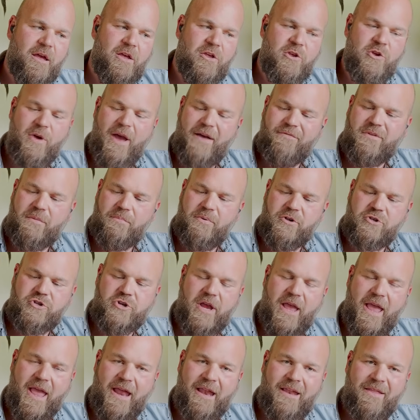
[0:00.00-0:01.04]
you have to put
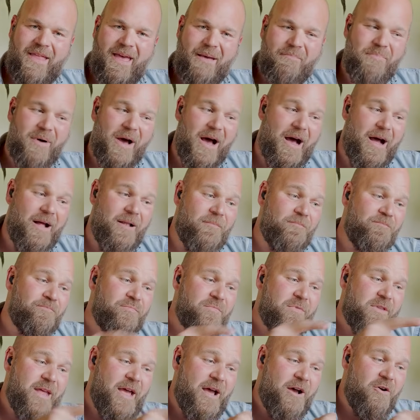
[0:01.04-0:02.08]
your hand in that pot.
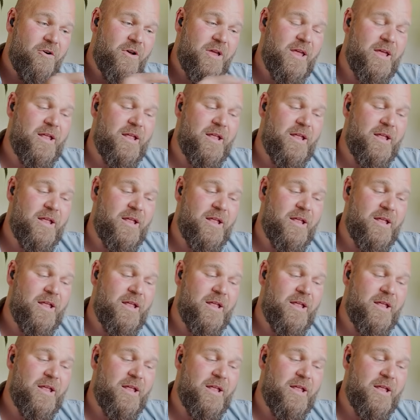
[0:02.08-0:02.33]
Now,